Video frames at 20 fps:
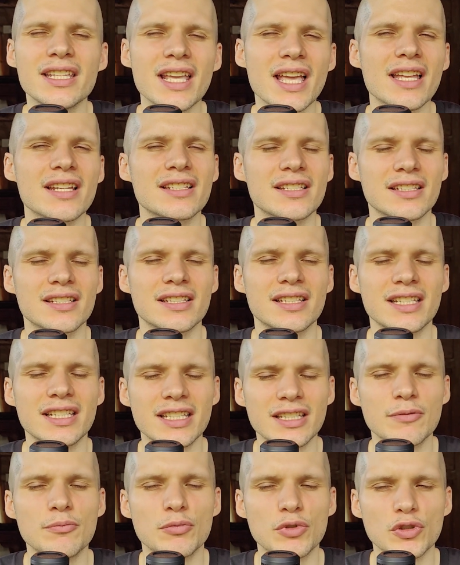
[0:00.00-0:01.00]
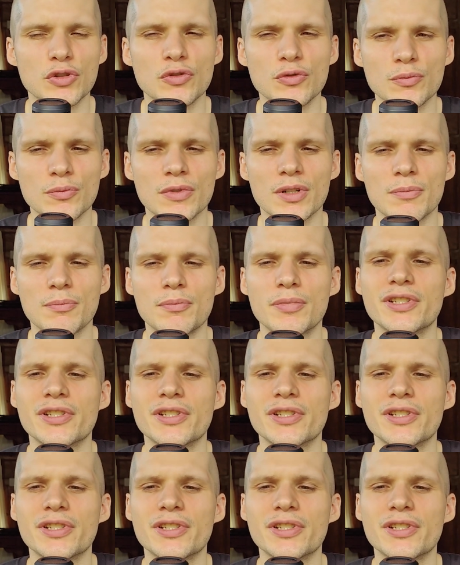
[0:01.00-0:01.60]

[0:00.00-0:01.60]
yet in bloom,